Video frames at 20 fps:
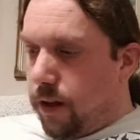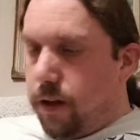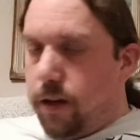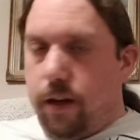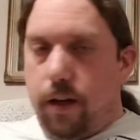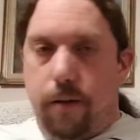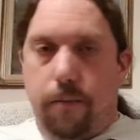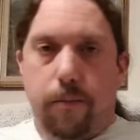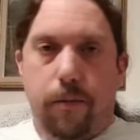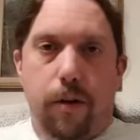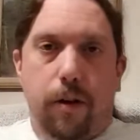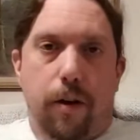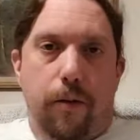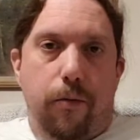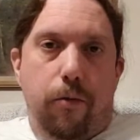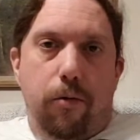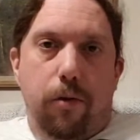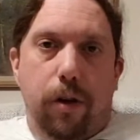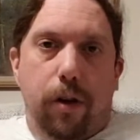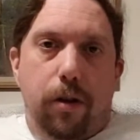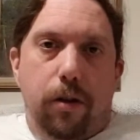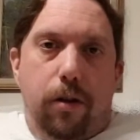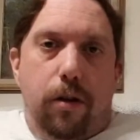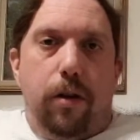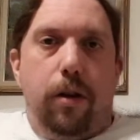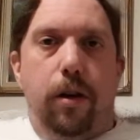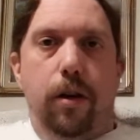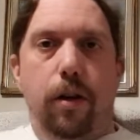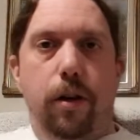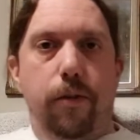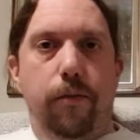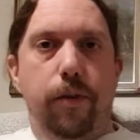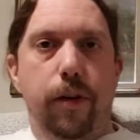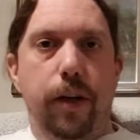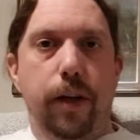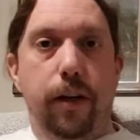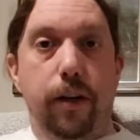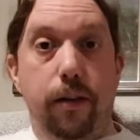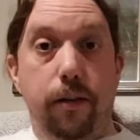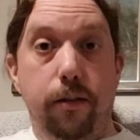Yep, I've already got a
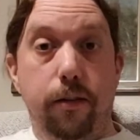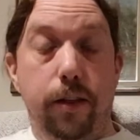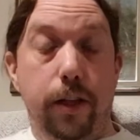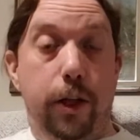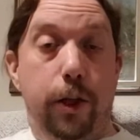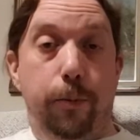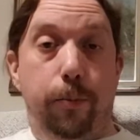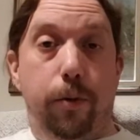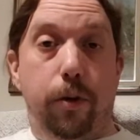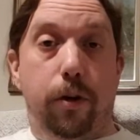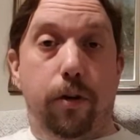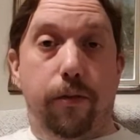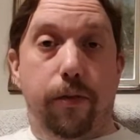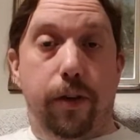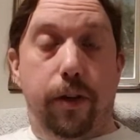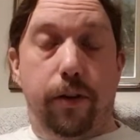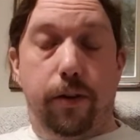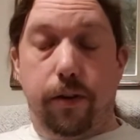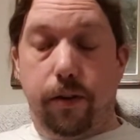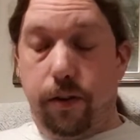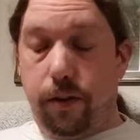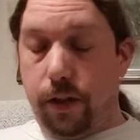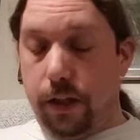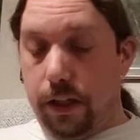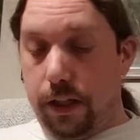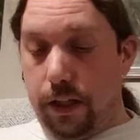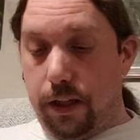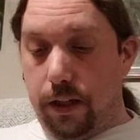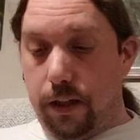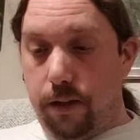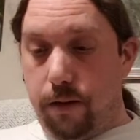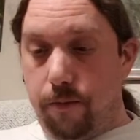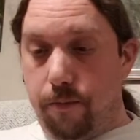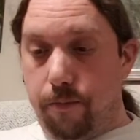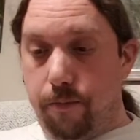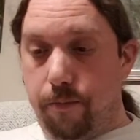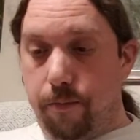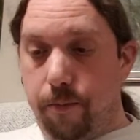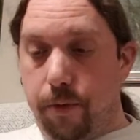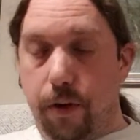lovely digibook of this,
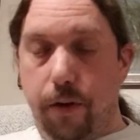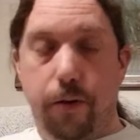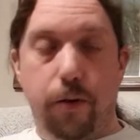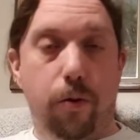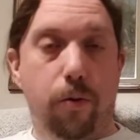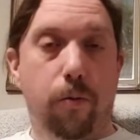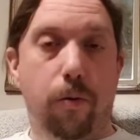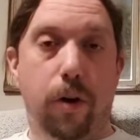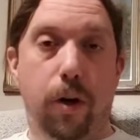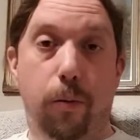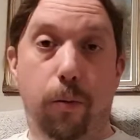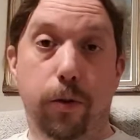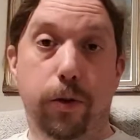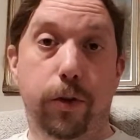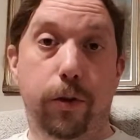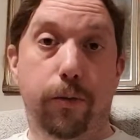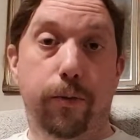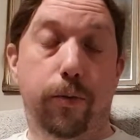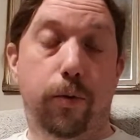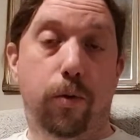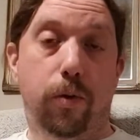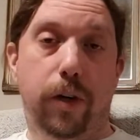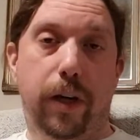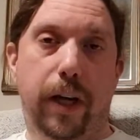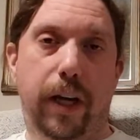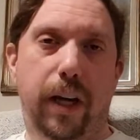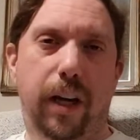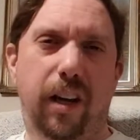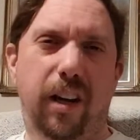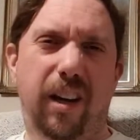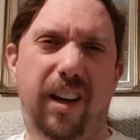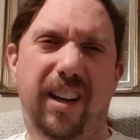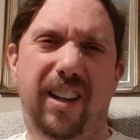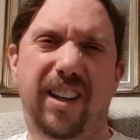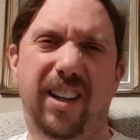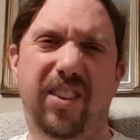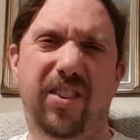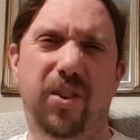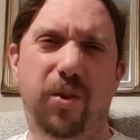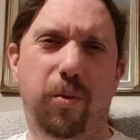but I thought, well, I want it on 4K, and
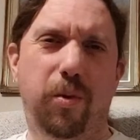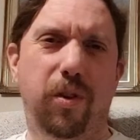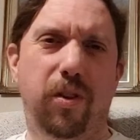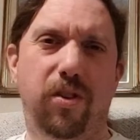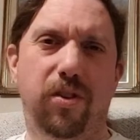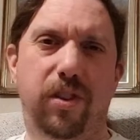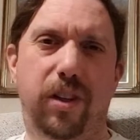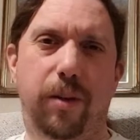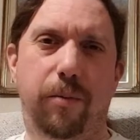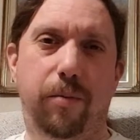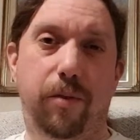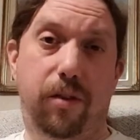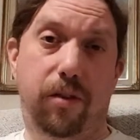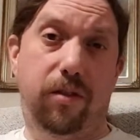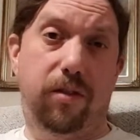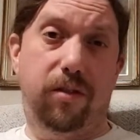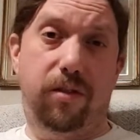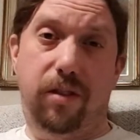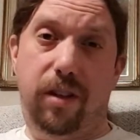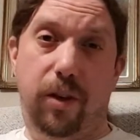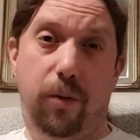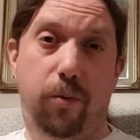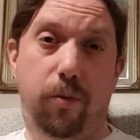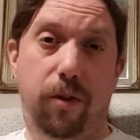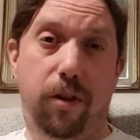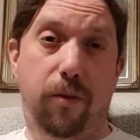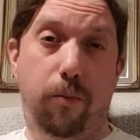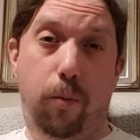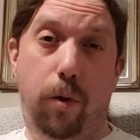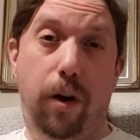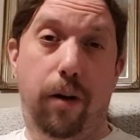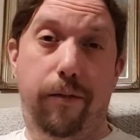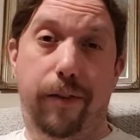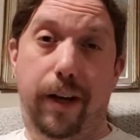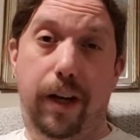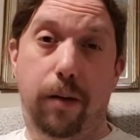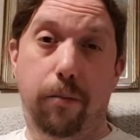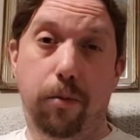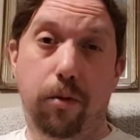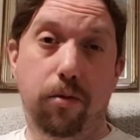yes, I want the slip because there's one
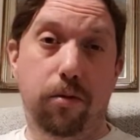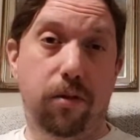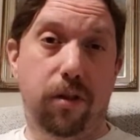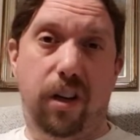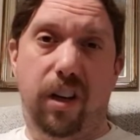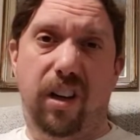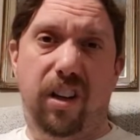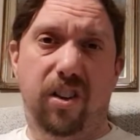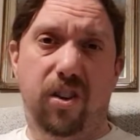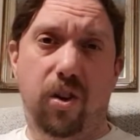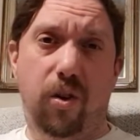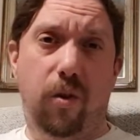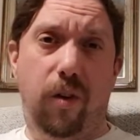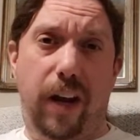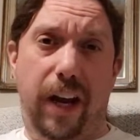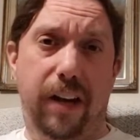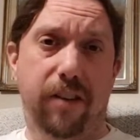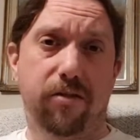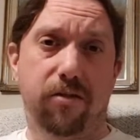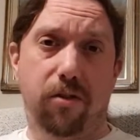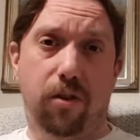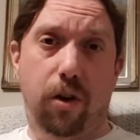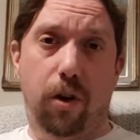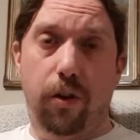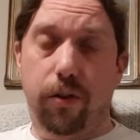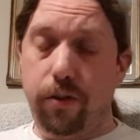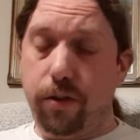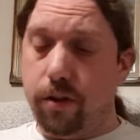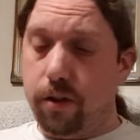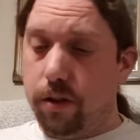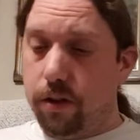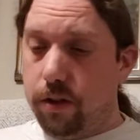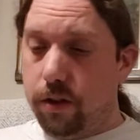available and it's no extra cost.